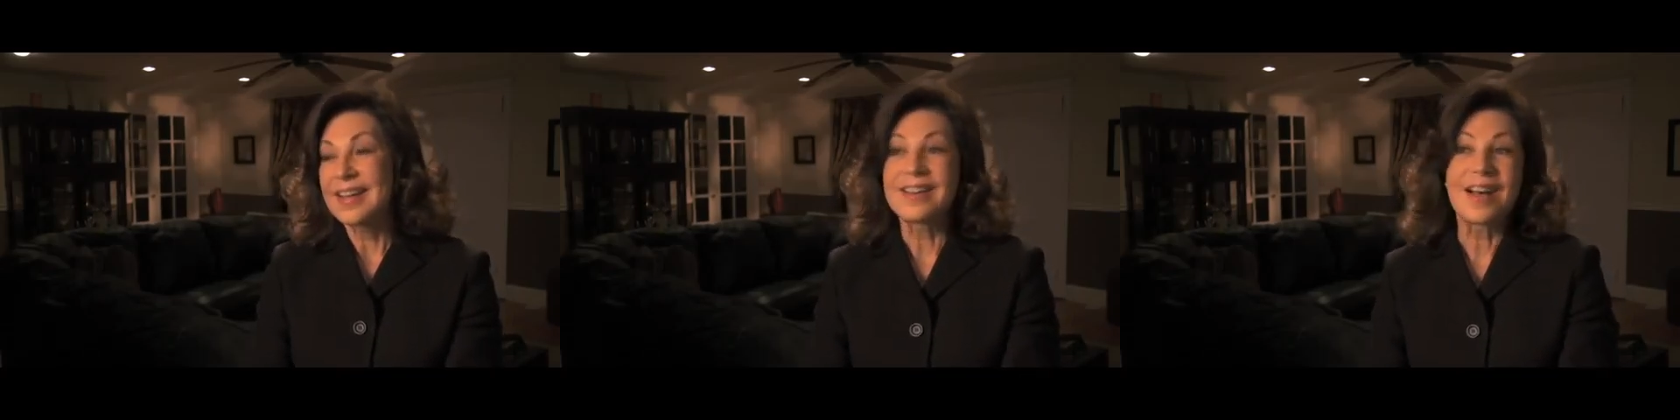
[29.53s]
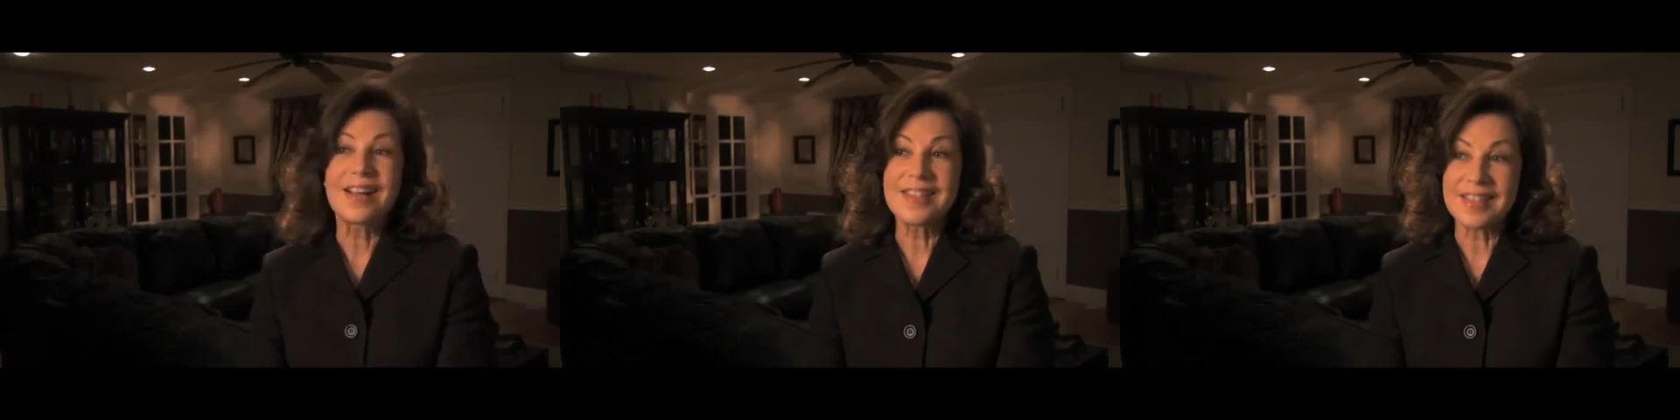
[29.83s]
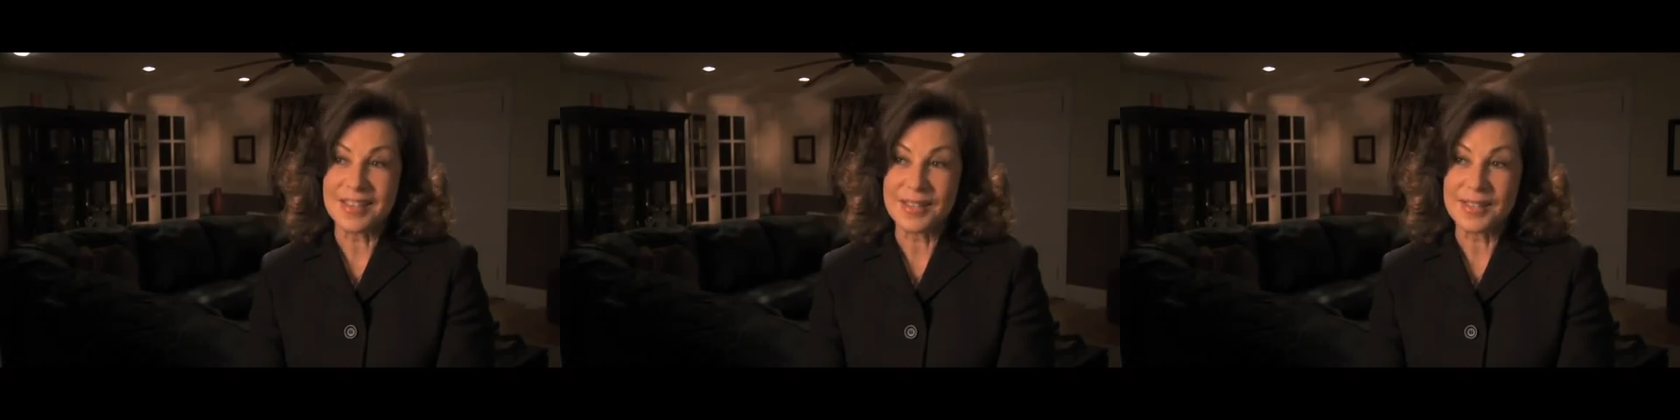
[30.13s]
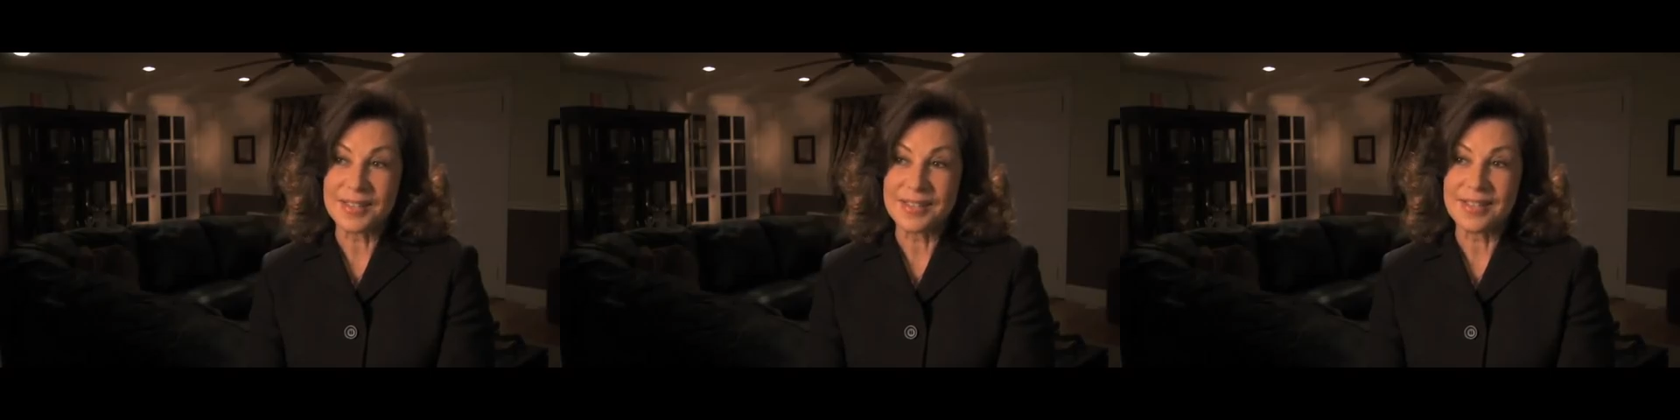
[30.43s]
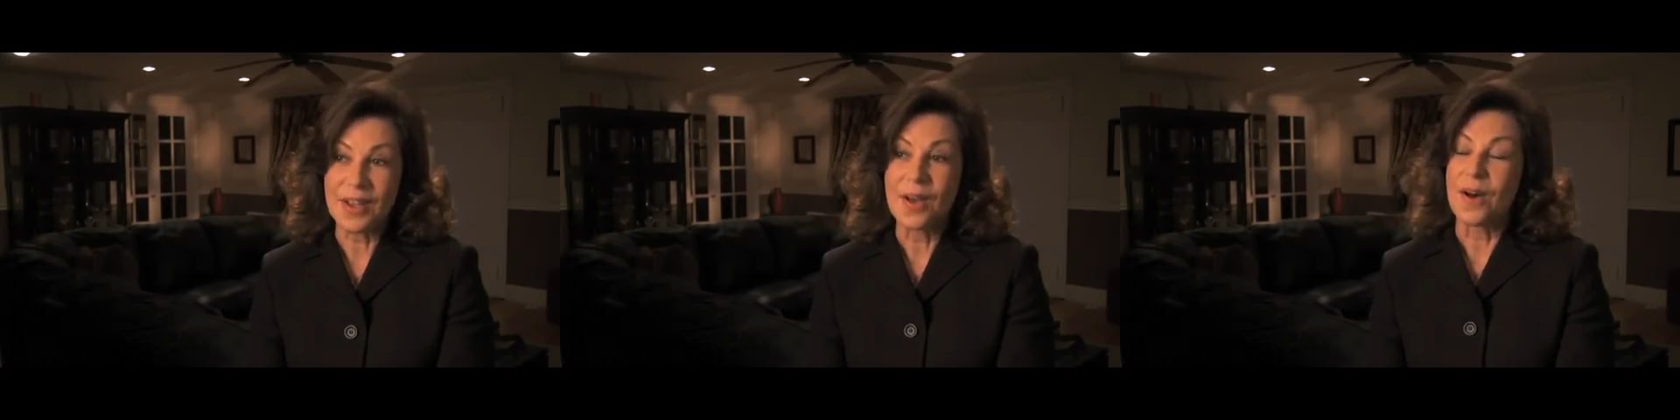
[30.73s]
Non-theists
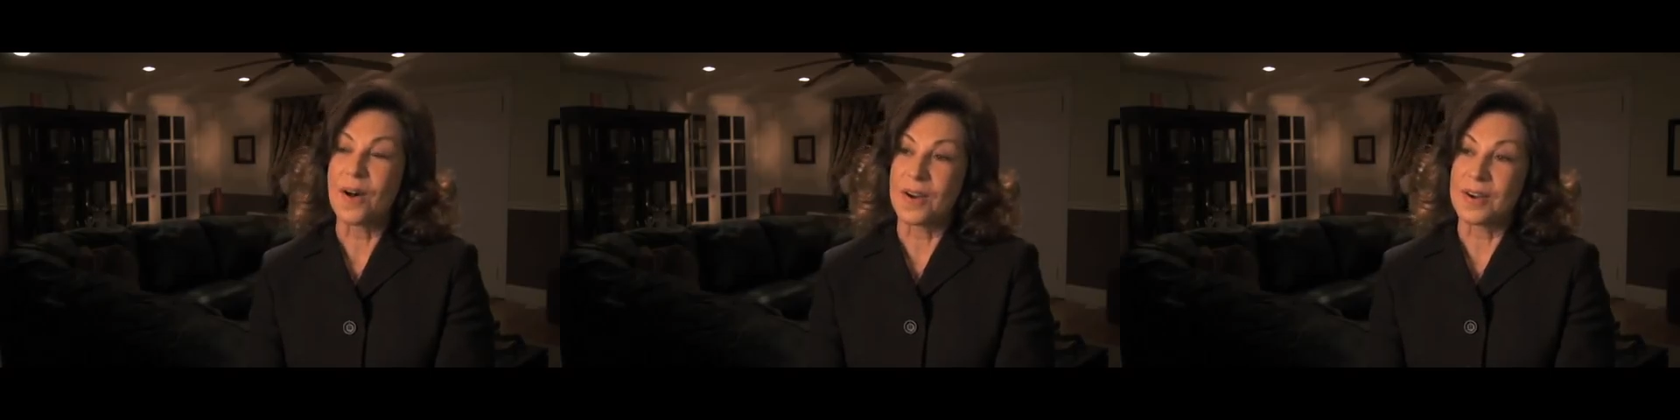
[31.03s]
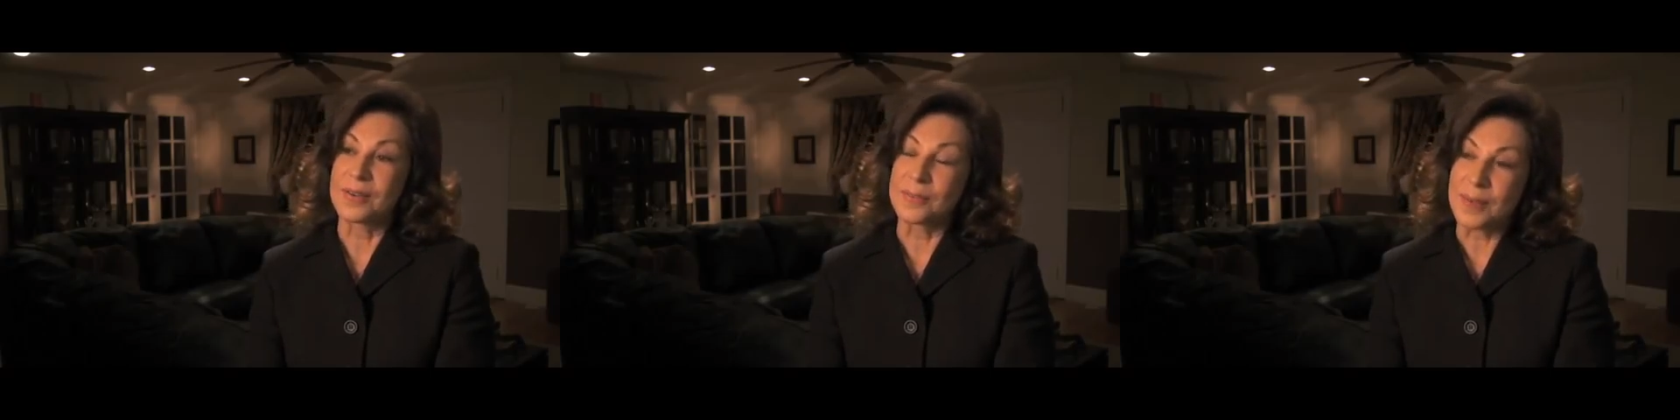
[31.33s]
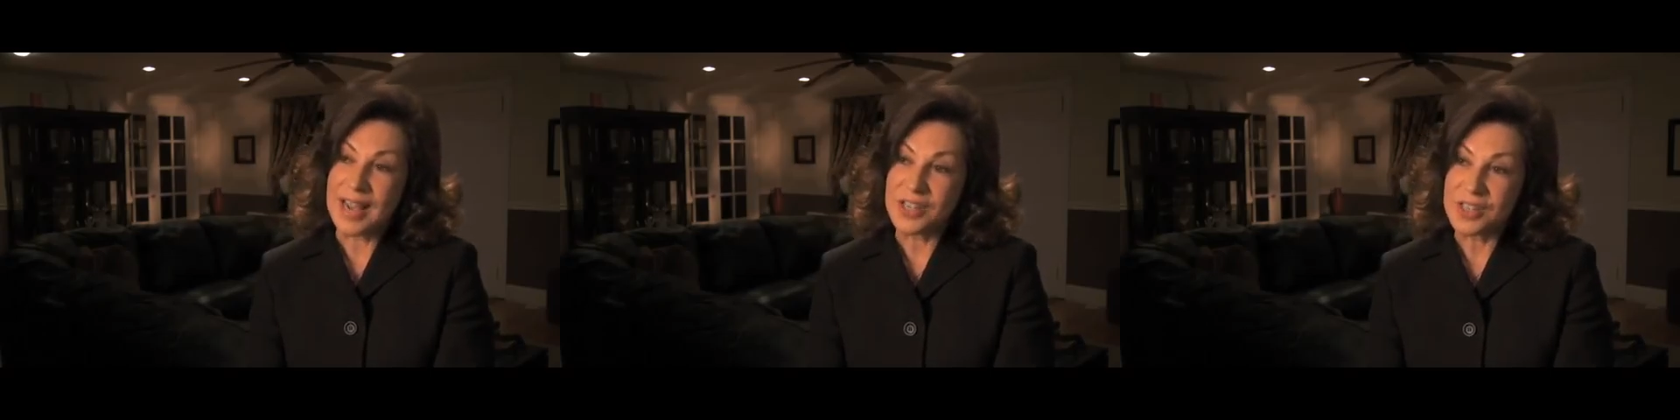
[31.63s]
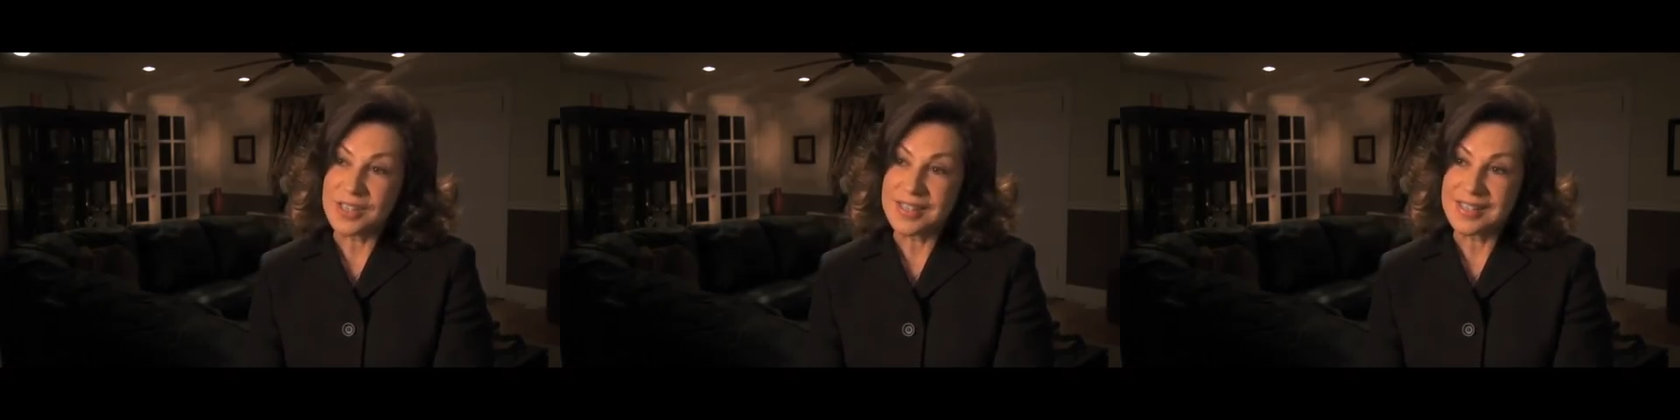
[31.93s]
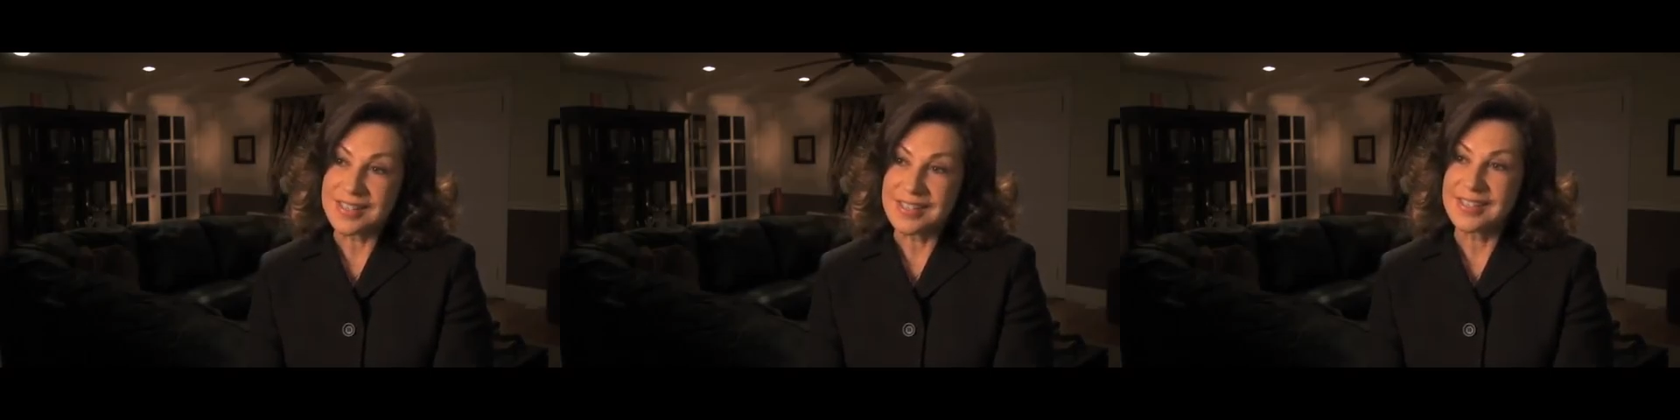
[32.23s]
are
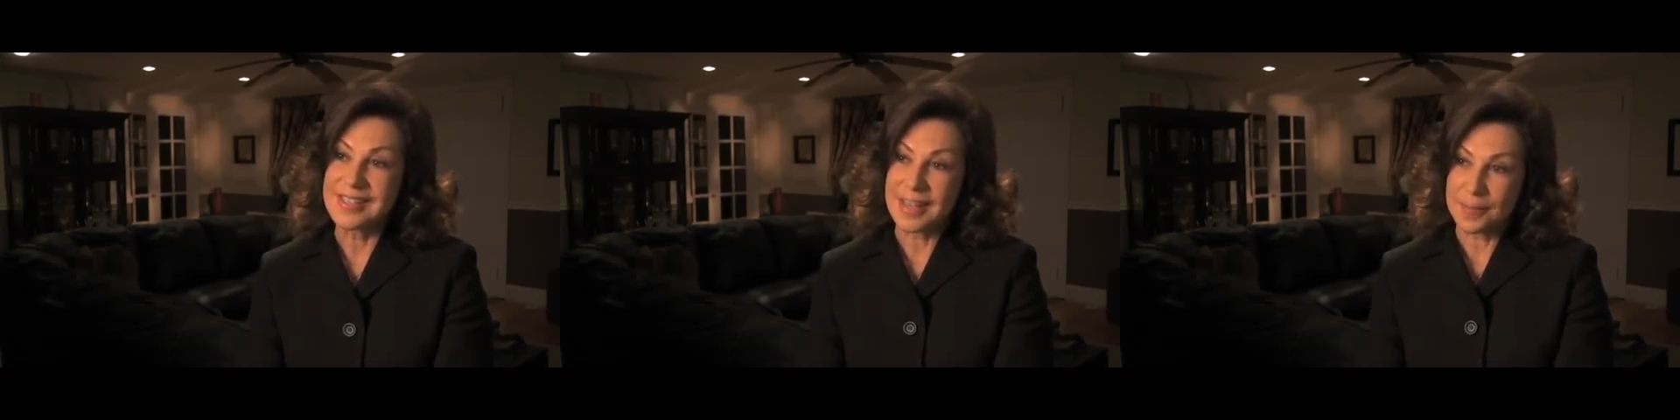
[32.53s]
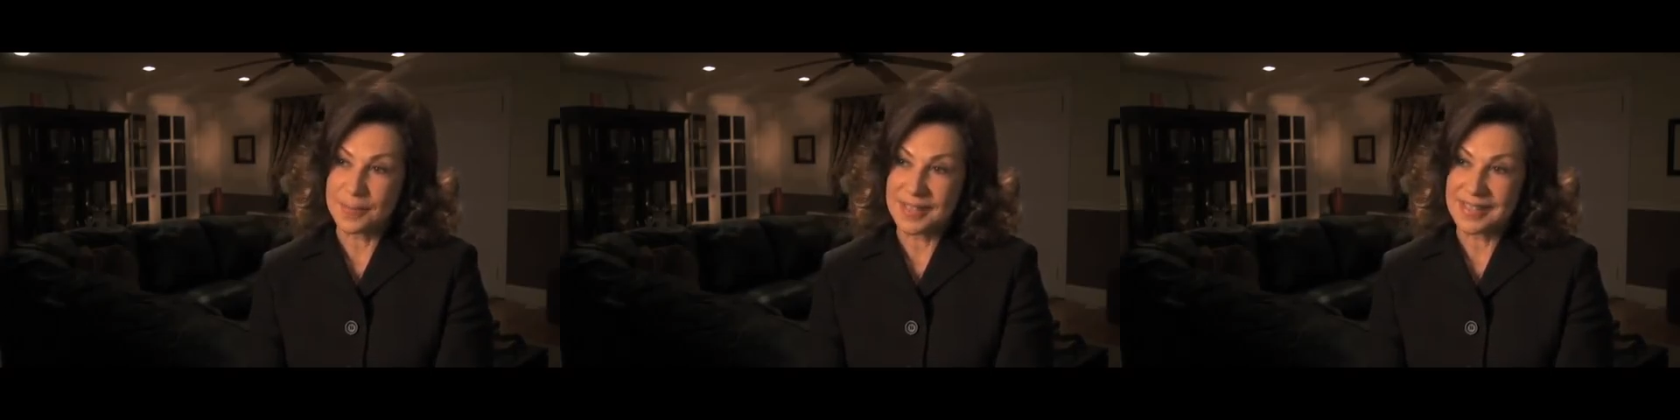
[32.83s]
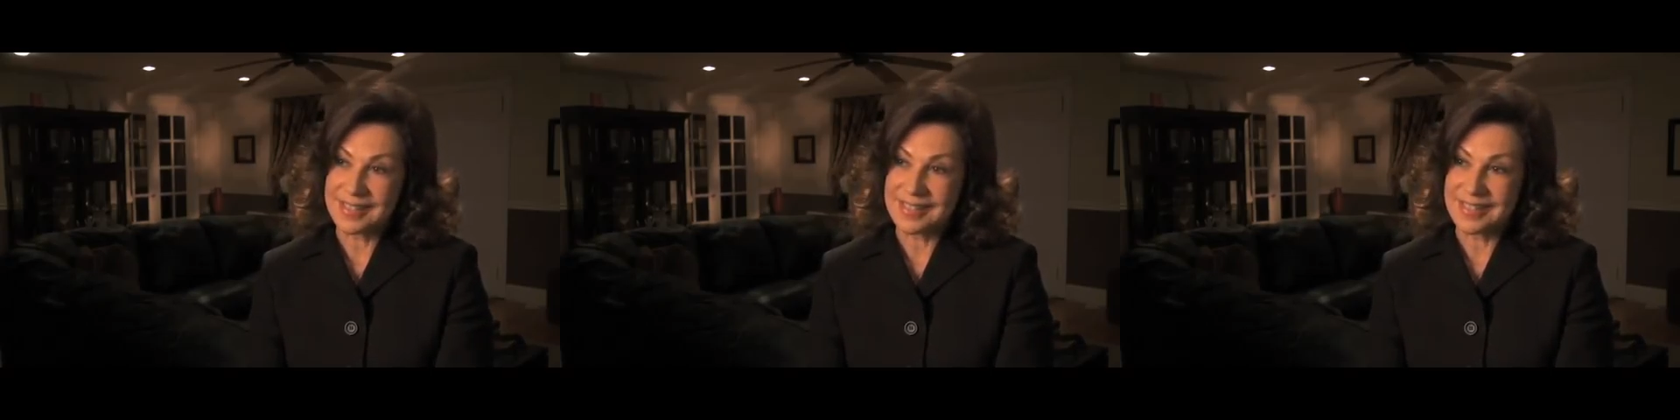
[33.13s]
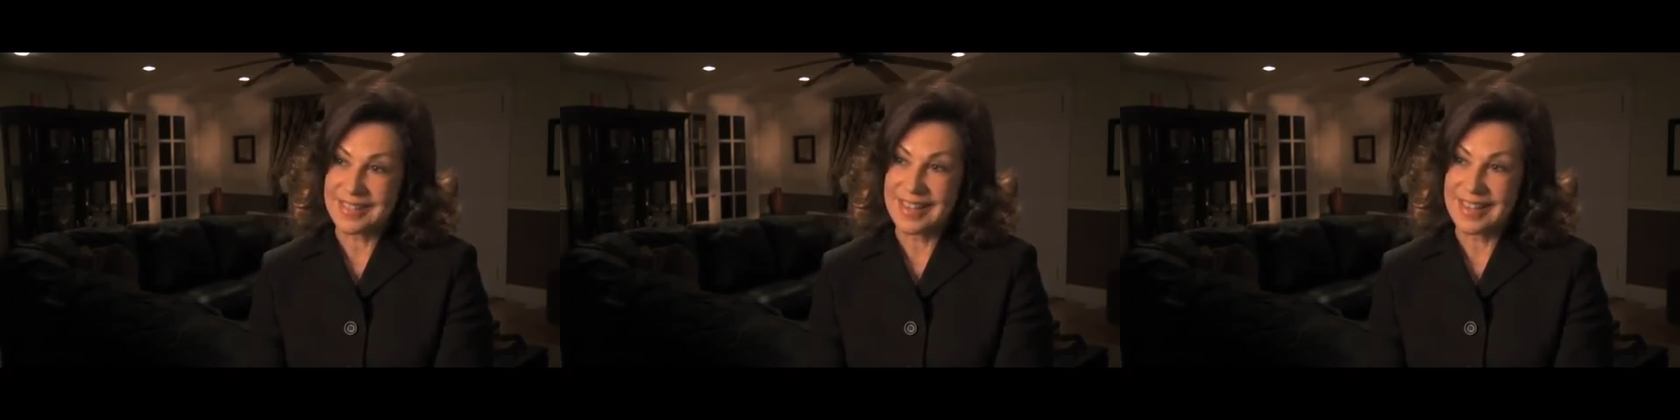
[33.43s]
rationalists, skeptics,